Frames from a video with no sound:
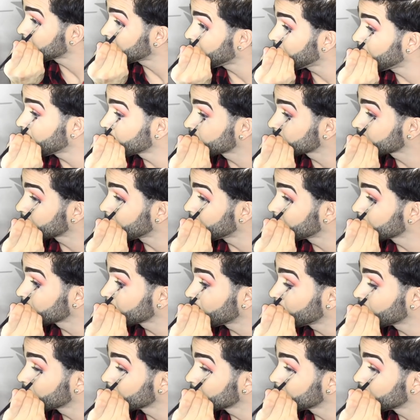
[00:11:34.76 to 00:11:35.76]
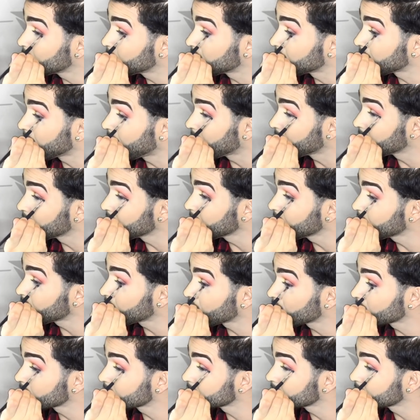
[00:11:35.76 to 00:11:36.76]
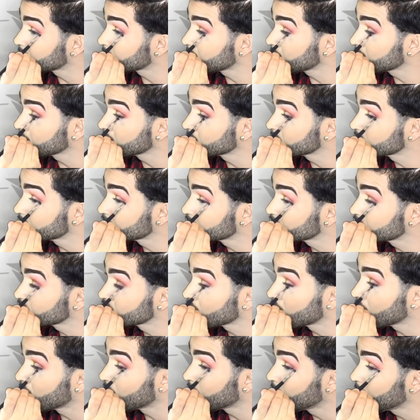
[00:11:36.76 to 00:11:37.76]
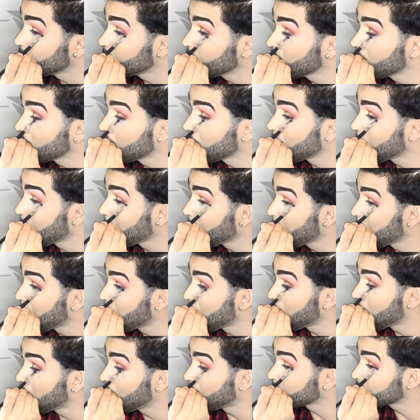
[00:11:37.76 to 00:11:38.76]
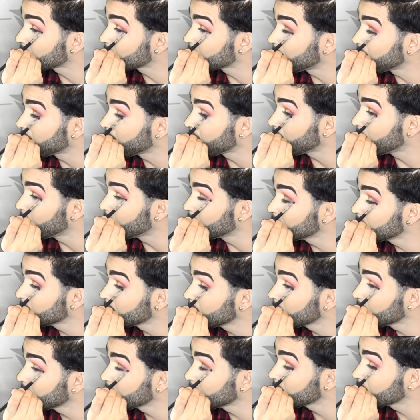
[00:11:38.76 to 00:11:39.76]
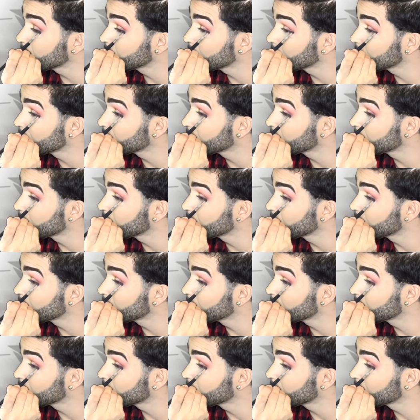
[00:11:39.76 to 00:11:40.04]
like I have to kind of go in a little bit heavy for it to really show. That's my only